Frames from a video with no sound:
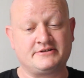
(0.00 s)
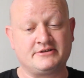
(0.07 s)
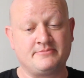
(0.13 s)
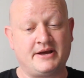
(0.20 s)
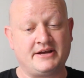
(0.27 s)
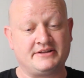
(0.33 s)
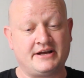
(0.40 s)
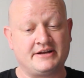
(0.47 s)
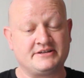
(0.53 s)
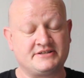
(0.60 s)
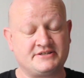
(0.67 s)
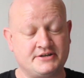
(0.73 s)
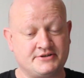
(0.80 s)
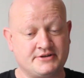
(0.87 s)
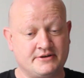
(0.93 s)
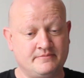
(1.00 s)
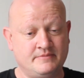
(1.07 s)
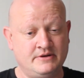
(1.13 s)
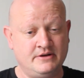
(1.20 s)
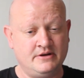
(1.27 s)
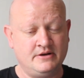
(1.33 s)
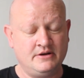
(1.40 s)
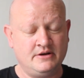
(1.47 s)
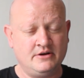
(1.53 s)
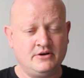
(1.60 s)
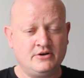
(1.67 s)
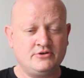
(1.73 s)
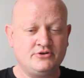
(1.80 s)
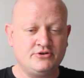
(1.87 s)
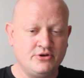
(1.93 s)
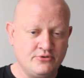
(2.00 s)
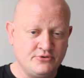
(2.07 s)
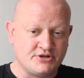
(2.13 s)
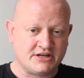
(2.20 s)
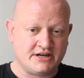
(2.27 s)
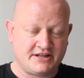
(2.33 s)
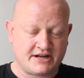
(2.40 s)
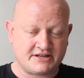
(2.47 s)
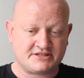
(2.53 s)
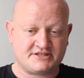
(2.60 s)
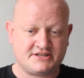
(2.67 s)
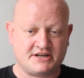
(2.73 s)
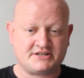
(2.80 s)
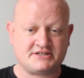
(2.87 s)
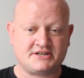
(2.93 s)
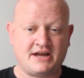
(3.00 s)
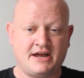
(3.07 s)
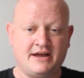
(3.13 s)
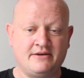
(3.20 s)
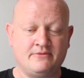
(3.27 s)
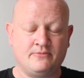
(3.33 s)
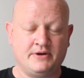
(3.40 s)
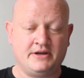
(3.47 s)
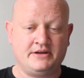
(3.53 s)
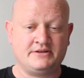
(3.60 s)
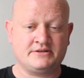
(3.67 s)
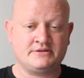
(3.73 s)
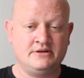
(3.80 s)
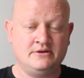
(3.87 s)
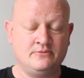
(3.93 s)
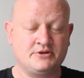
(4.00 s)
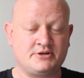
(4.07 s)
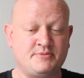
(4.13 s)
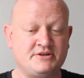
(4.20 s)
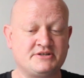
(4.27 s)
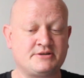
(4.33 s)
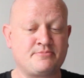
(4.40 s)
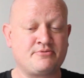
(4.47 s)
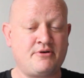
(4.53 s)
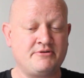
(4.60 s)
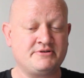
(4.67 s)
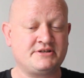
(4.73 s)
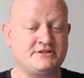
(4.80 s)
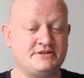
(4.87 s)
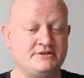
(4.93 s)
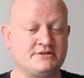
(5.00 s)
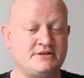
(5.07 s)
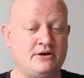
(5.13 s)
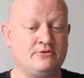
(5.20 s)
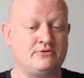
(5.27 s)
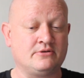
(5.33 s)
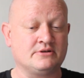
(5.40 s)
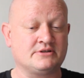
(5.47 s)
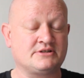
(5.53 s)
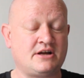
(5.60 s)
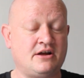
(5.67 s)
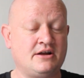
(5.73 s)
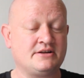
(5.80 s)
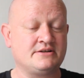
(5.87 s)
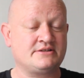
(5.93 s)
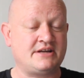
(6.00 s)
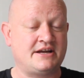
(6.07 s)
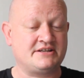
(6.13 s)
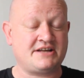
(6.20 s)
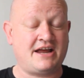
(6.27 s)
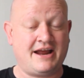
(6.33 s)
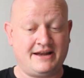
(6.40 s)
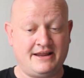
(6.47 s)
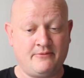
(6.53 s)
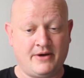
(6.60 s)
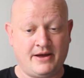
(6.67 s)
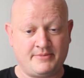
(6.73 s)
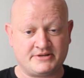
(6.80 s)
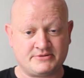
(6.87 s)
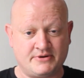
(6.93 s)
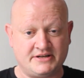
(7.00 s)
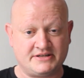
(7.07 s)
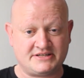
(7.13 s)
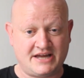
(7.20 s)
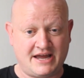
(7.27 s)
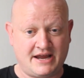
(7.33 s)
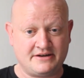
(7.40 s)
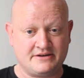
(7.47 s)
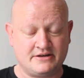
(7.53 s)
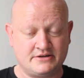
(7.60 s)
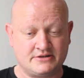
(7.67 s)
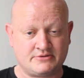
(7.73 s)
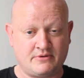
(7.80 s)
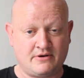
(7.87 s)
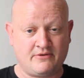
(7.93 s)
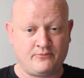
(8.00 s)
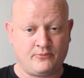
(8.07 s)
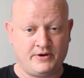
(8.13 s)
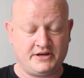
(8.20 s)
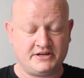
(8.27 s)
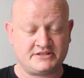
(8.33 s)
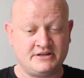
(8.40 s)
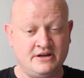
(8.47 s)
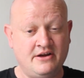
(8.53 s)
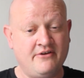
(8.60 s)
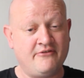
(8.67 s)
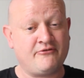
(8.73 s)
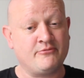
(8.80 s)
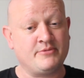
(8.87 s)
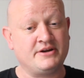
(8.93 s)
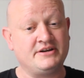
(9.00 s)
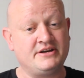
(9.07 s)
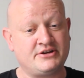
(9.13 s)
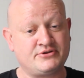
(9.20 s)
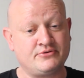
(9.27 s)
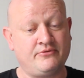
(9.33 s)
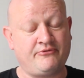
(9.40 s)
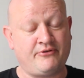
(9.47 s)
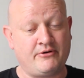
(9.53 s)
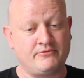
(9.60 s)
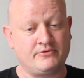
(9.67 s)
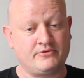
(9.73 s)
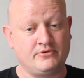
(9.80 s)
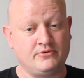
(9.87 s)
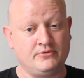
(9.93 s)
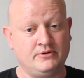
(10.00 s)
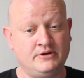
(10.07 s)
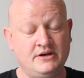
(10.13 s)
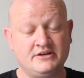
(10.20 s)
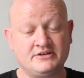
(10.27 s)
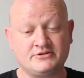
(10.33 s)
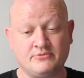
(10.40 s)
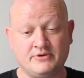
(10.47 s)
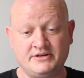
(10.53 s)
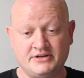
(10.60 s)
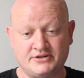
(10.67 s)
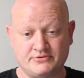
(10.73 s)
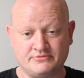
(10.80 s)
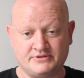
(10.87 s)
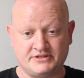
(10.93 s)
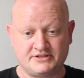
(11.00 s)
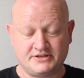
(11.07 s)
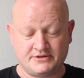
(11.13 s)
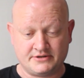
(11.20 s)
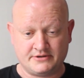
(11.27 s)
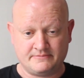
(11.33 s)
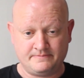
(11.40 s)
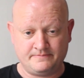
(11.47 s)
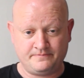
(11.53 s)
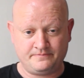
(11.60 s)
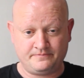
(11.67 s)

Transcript: to make their decision. Usually that's 6 to 8 weeks, which means the process in total takes anywhere between 10 and 12 weeks from initial phone call to initial decision.